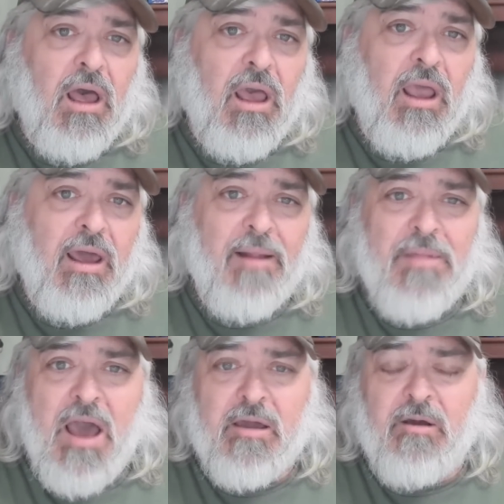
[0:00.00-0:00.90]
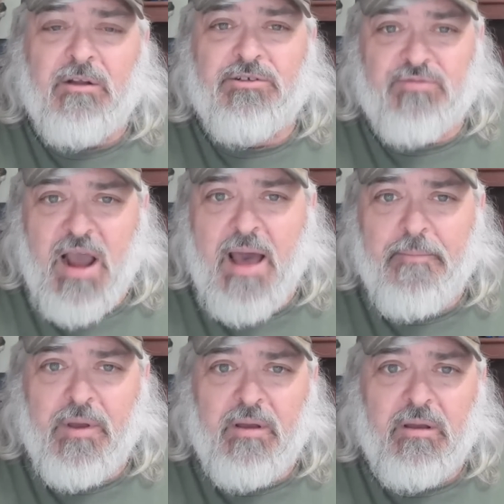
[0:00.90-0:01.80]
And I'm not going to
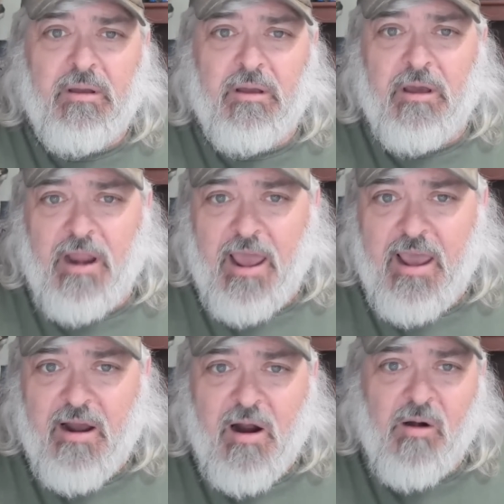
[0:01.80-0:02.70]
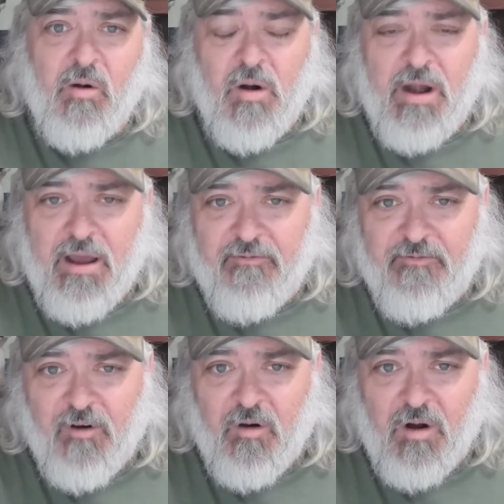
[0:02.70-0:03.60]
drop an AR or an
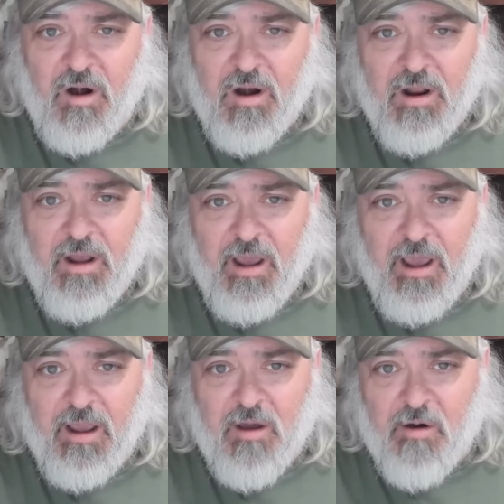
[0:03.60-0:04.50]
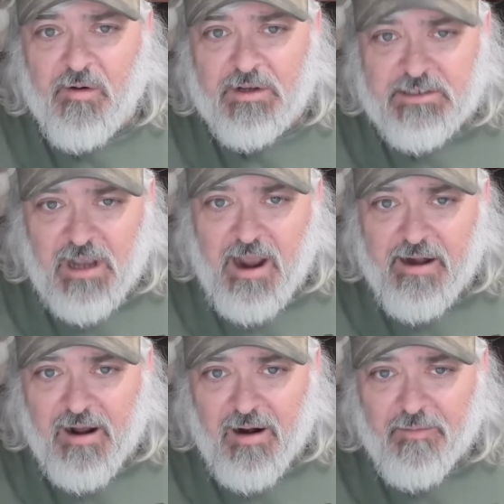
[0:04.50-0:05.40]
M4 and go to a
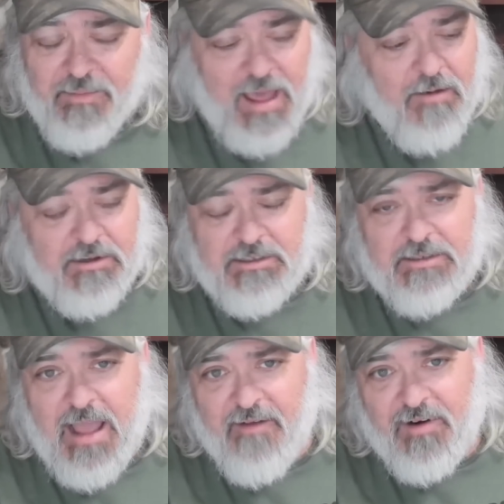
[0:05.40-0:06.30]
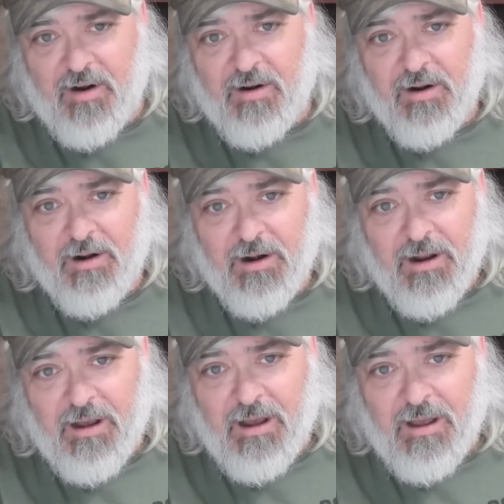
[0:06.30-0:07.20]
sidearm. That was never,
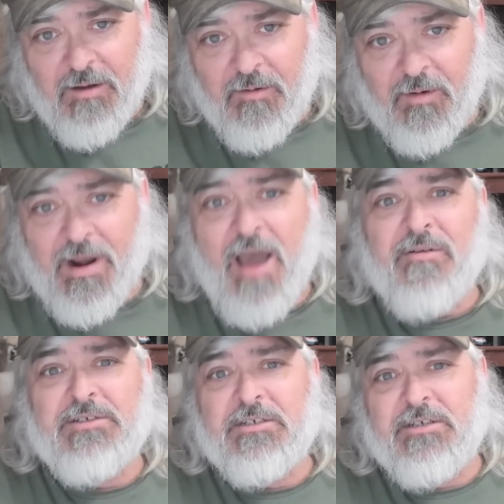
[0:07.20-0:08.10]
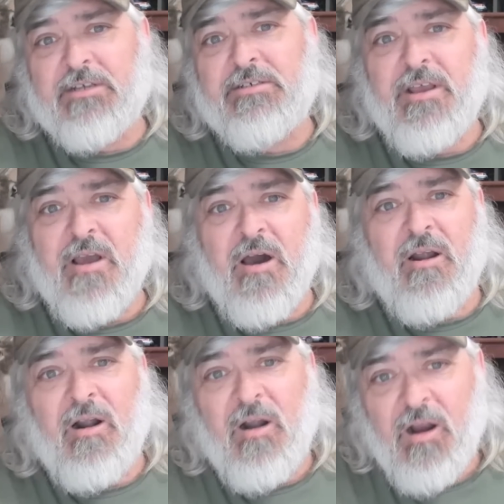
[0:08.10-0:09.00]
uh, when I was a 60
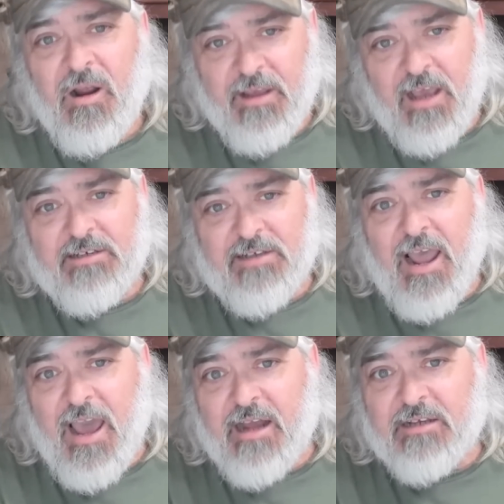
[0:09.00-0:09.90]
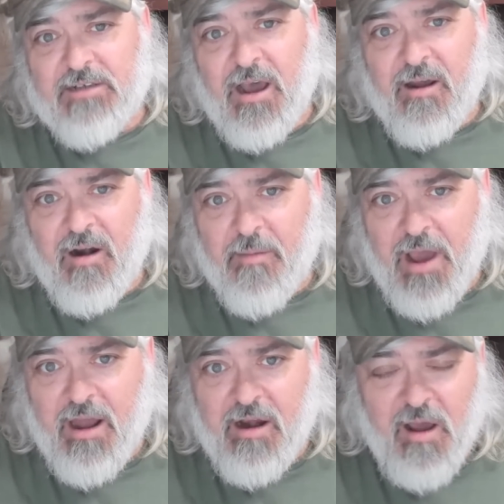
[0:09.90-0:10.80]
gunner, yes, I had a sidearm.
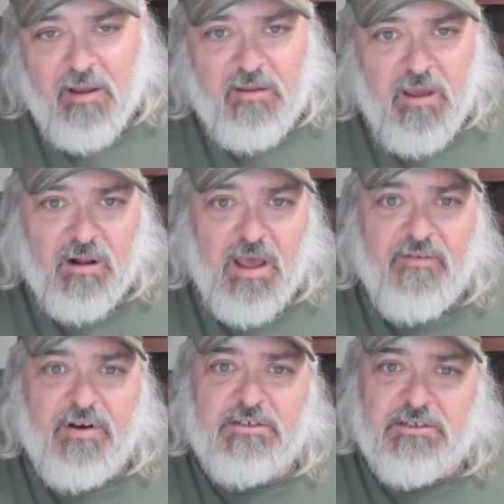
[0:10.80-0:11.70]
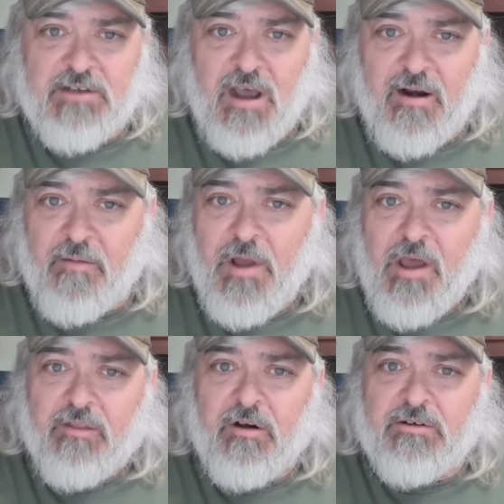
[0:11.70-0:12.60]
I had a 1911 as a sidearm.
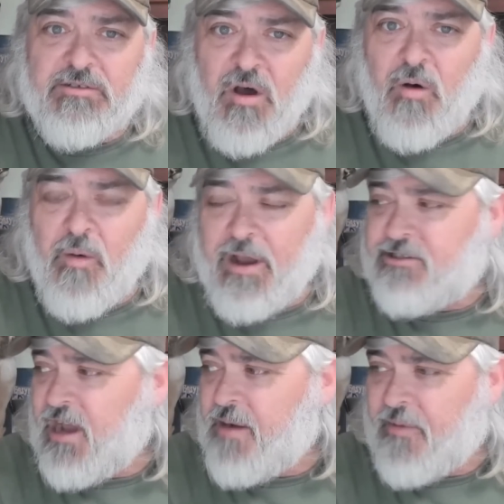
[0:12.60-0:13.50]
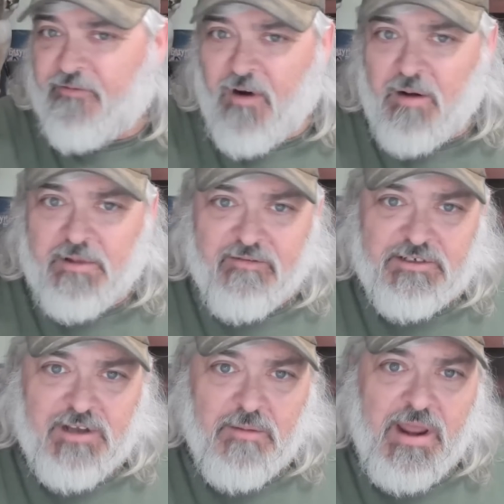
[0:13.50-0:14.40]
There is no way, shape, or form that if
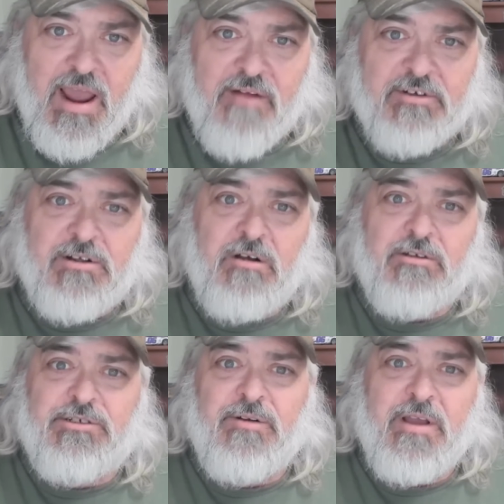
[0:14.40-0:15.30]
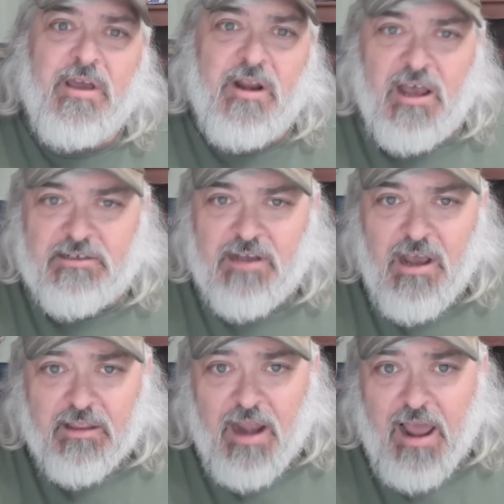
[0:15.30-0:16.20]
somebody ever started shooting at us,
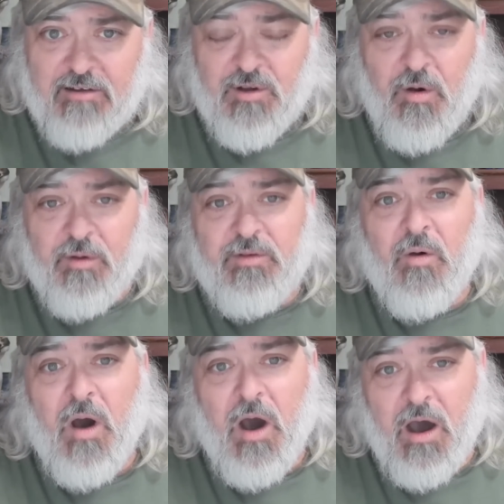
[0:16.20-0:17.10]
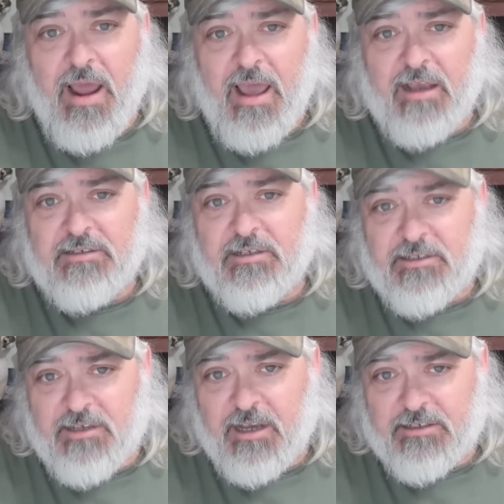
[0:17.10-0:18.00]
that I was going to unask the
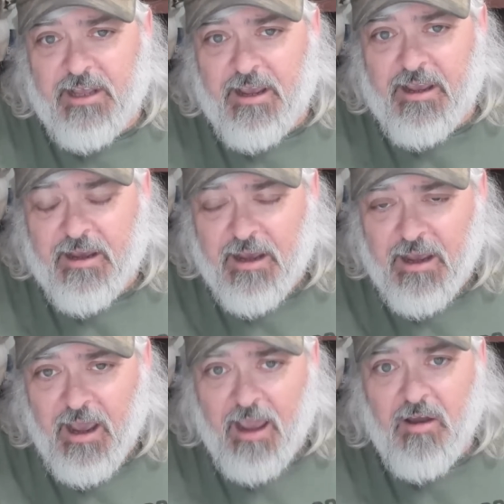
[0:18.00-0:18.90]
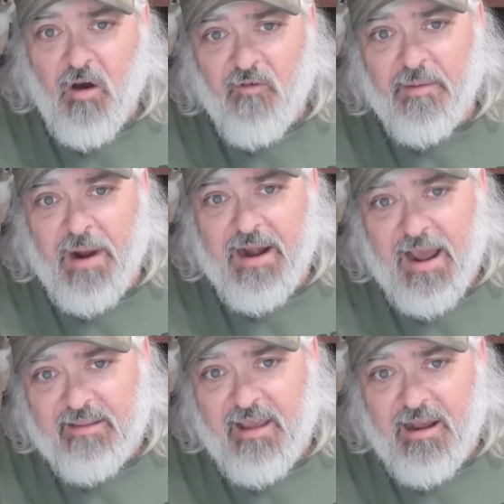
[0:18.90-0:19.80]
60 and go for my
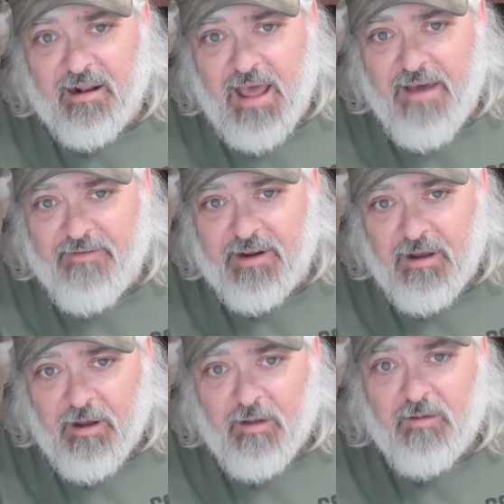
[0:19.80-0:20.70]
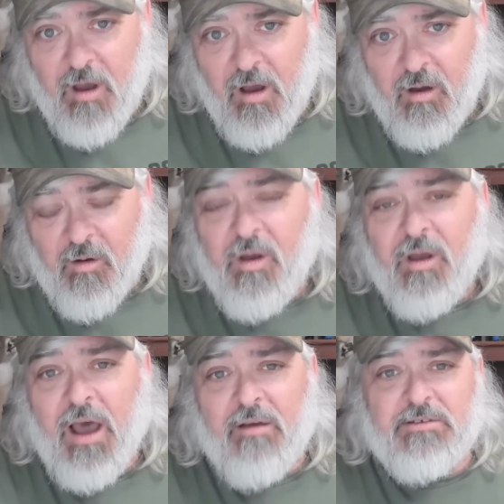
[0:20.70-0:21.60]
1911. No,
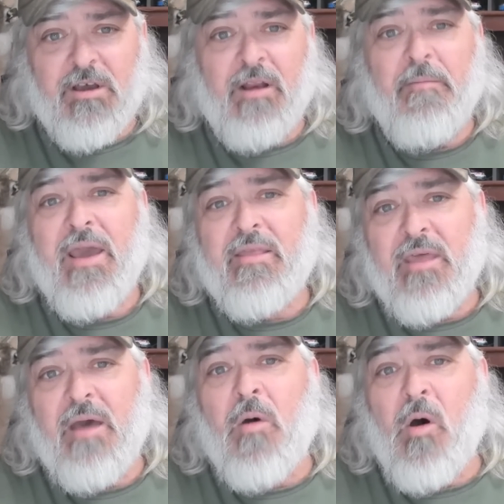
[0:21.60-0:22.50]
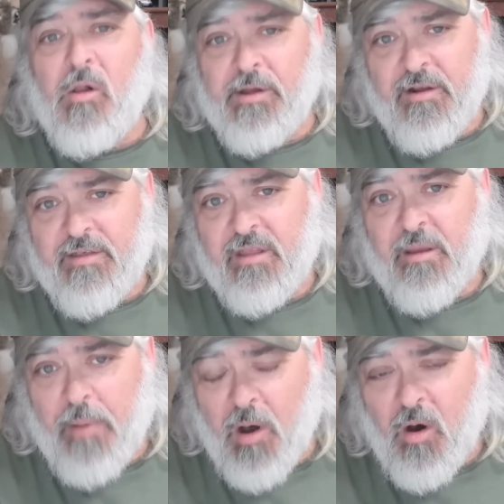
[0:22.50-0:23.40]
I was going to make them holier than
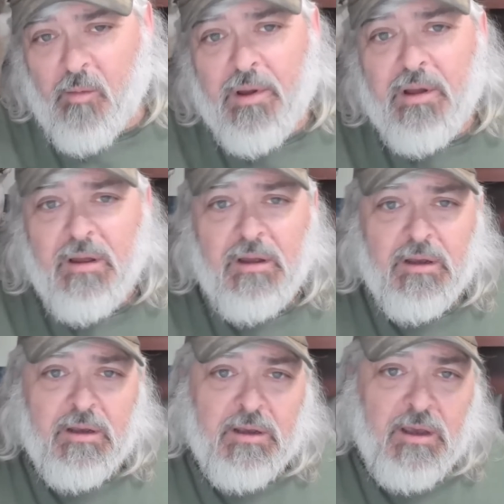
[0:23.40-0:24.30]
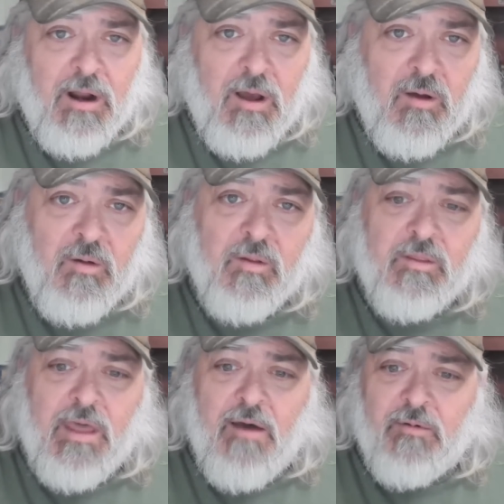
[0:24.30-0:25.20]
the Pope. You know,
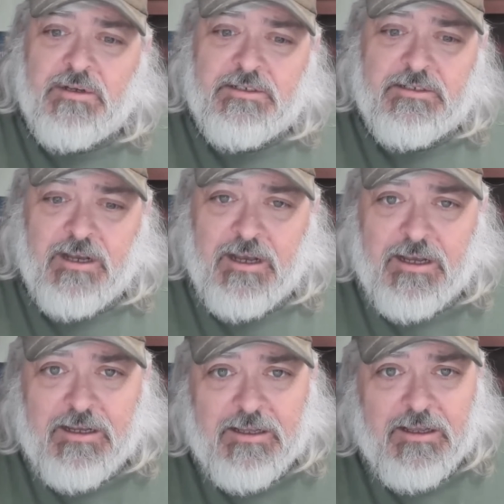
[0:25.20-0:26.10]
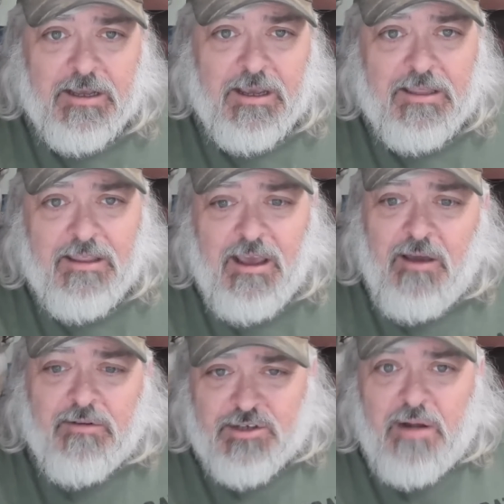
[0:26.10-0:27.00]
that was, uh,
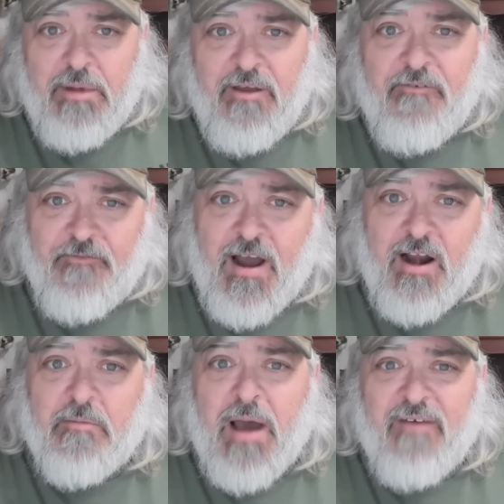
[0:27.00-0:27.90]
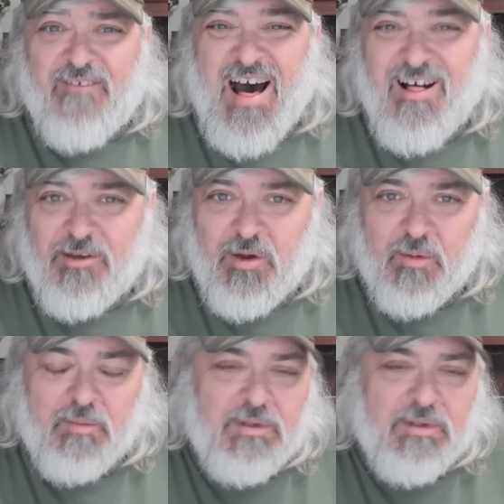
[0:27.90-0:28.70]
it was going to be fire by volume.